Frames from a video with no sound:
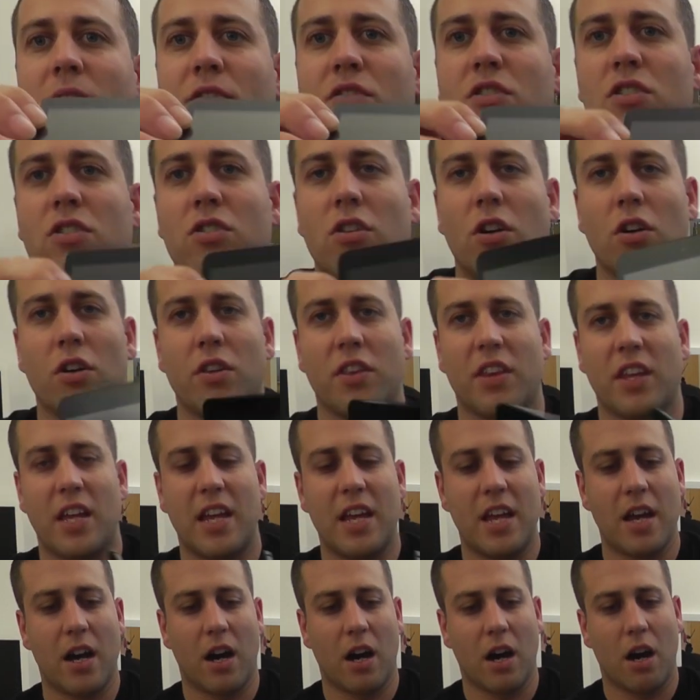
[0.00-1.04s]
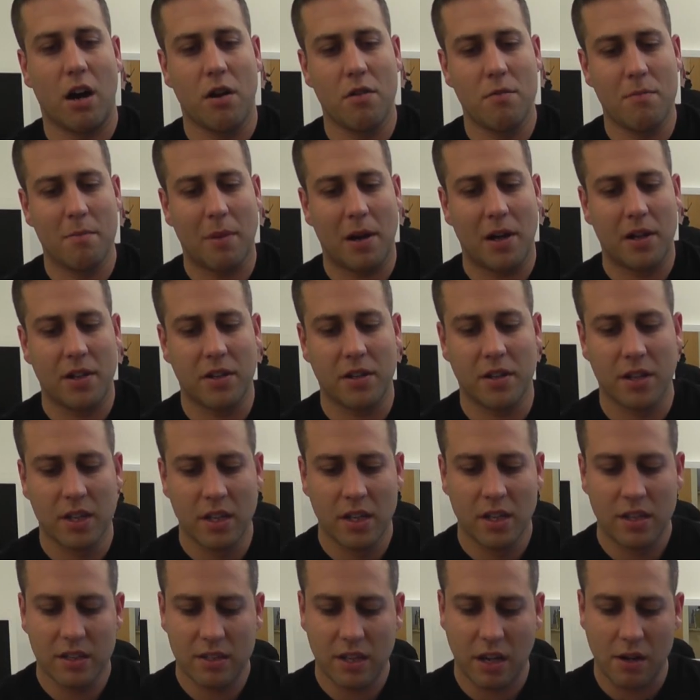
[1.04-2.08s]
we've just got the home button
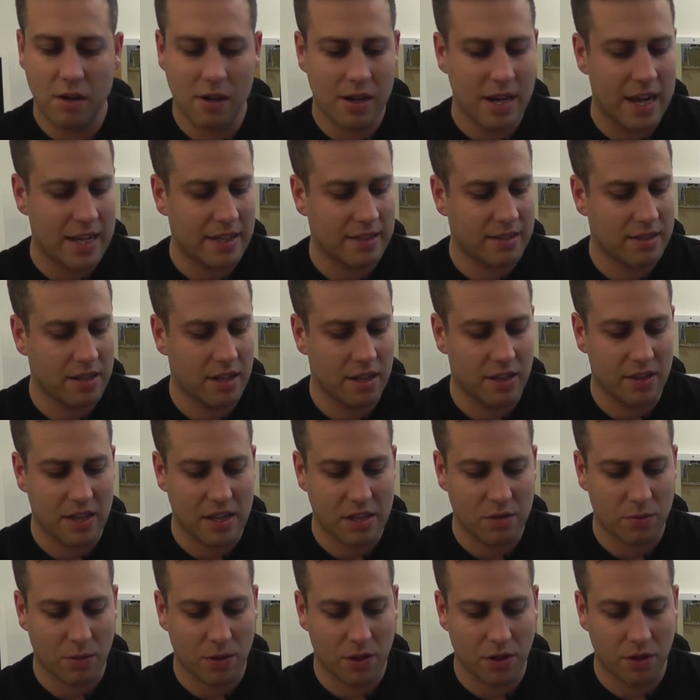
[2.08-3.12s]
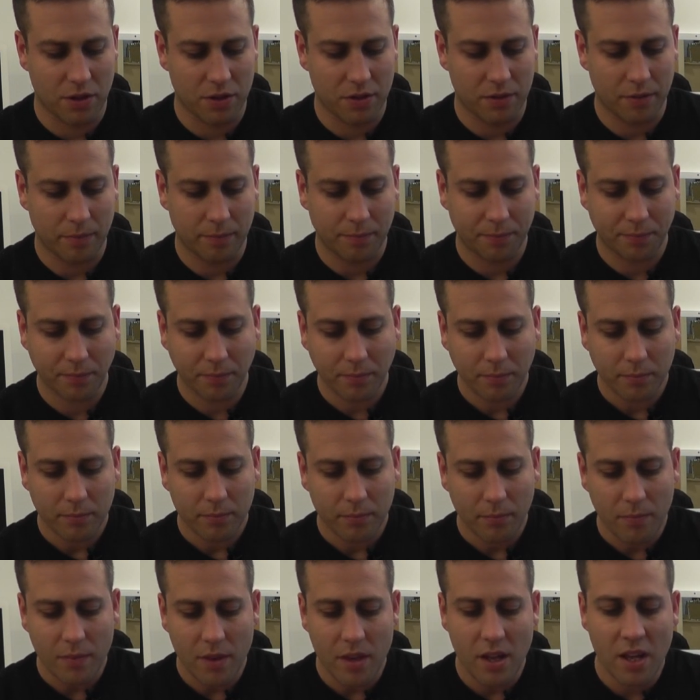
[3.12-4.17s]
so let's turn this one on
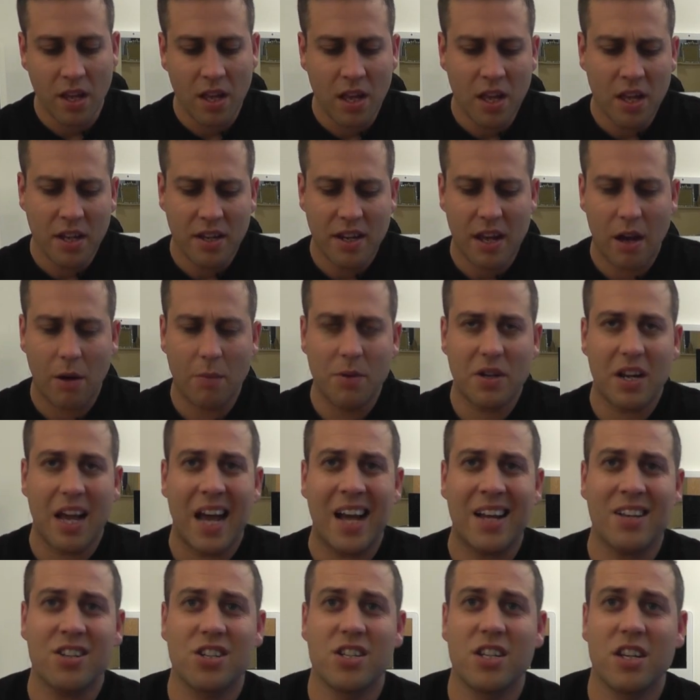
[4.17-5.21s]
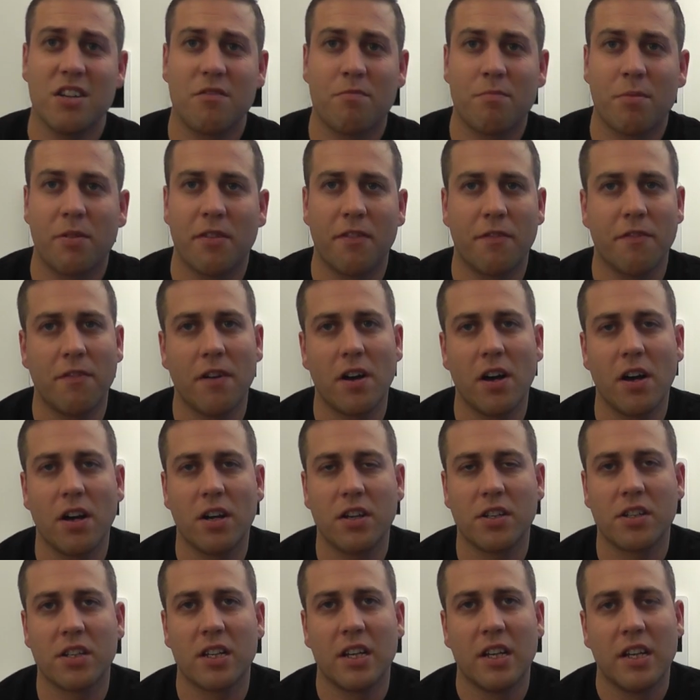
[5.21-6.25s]
now I would actually have
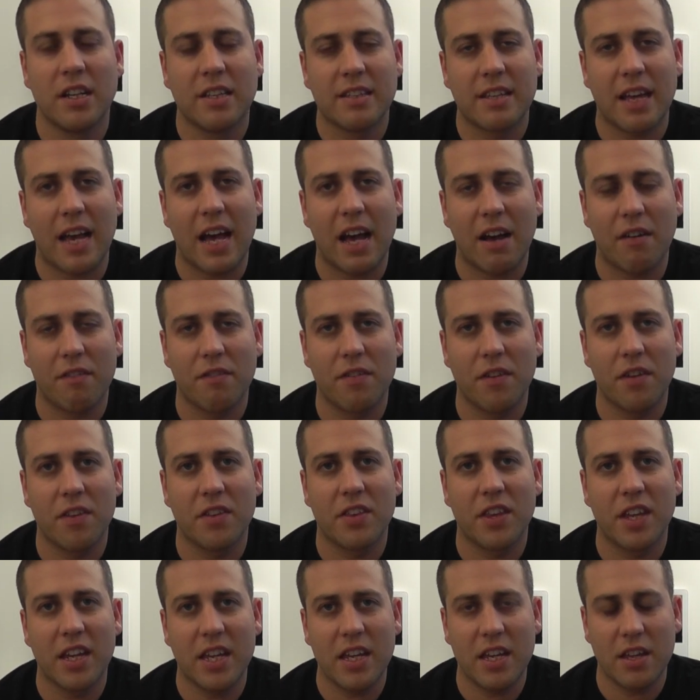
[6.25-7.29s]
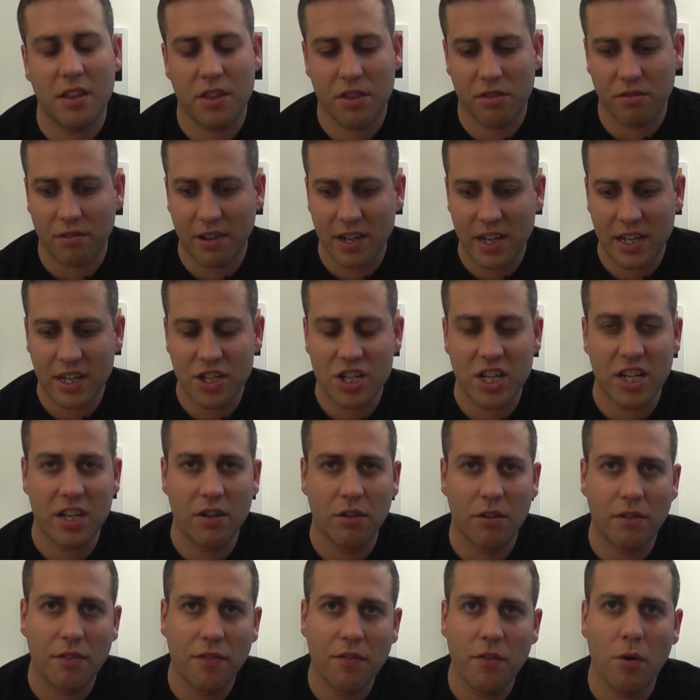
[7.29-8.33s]
preferred to have the
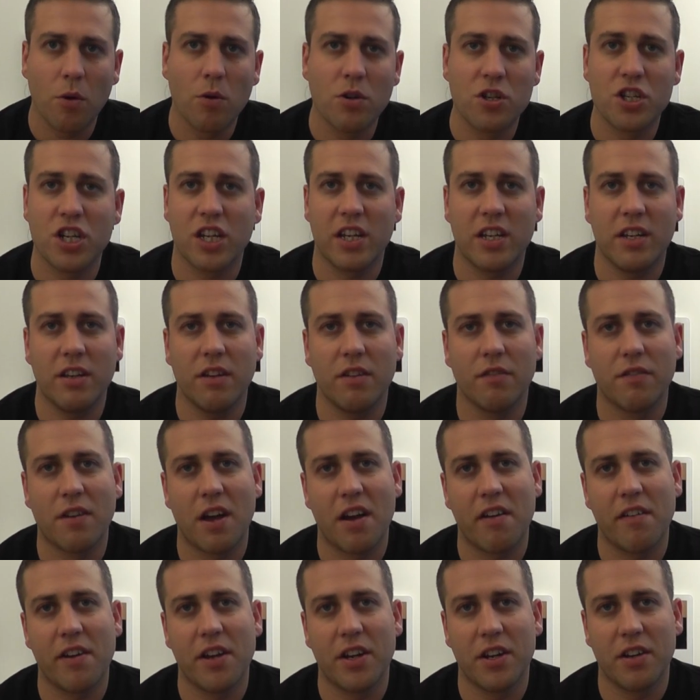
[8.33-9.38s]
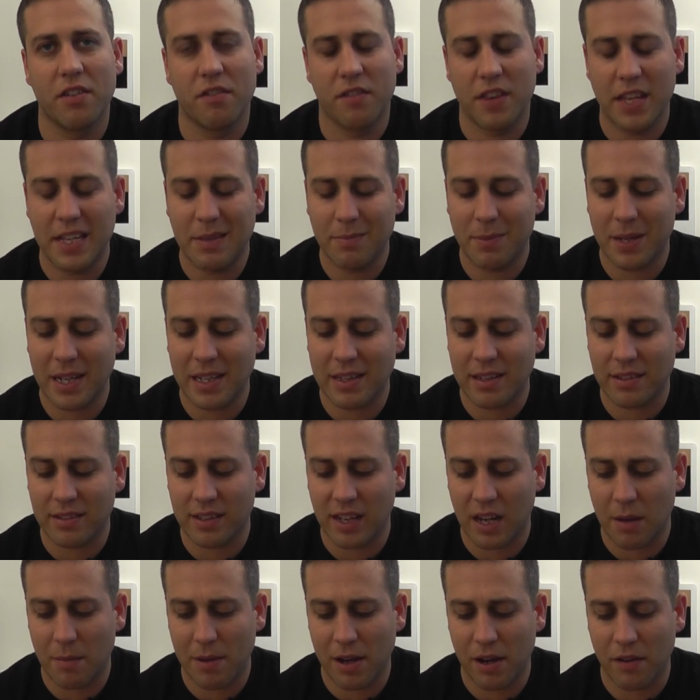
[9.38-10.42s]
3G or 4G variant of this, but that
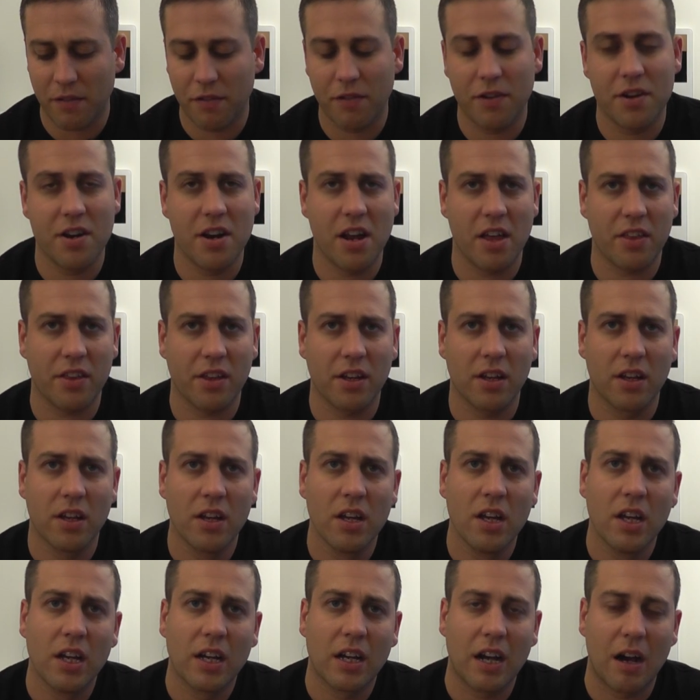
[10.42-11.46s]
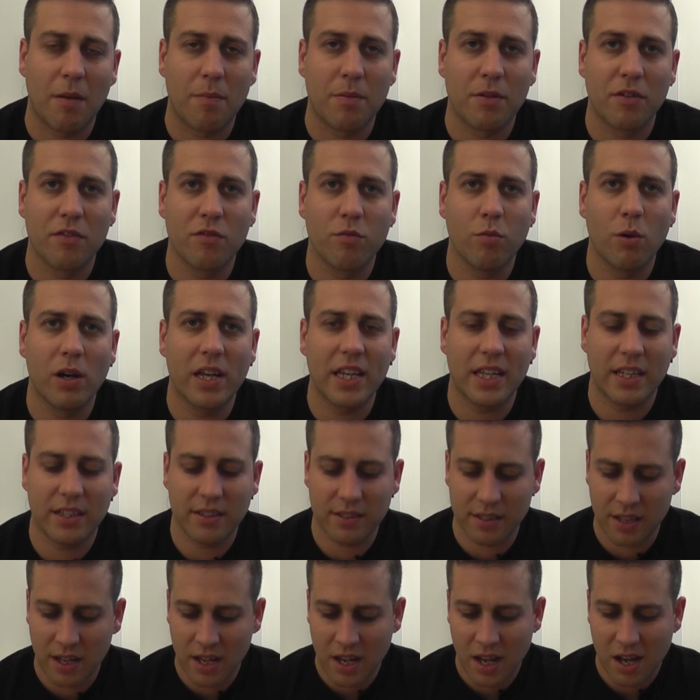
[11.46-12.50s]
doesn't come out for another couple of
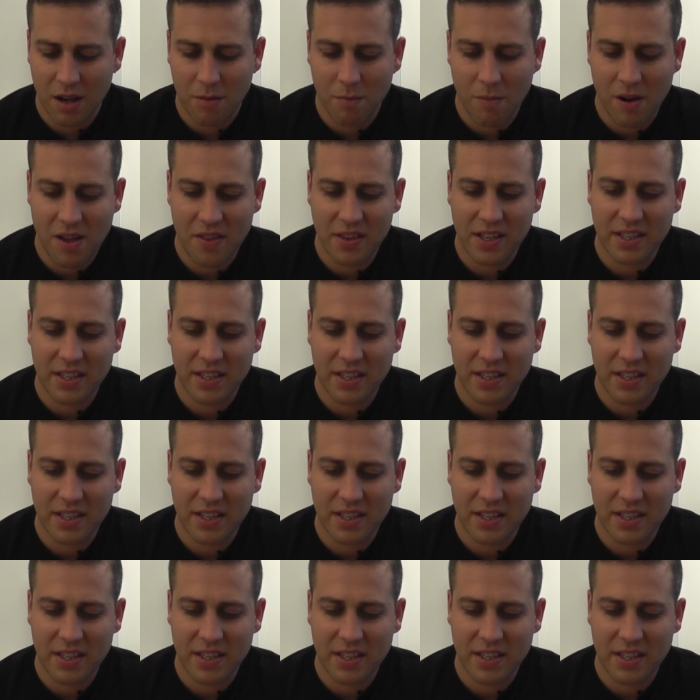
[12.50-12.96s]
weeks. And where